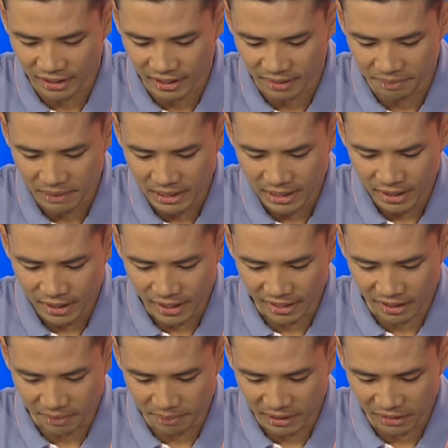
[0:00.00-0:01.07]
I
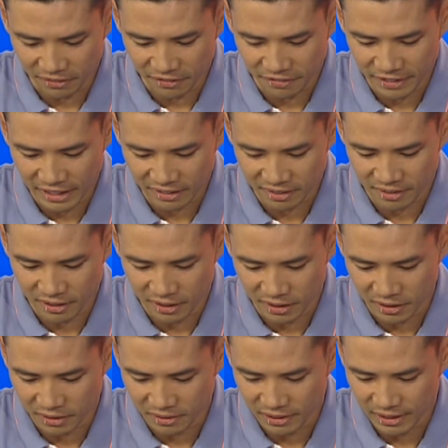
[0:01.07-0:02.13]
think, Melvin
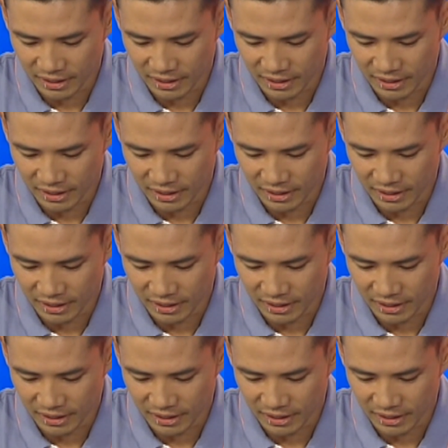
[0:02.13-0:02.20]
Fausto,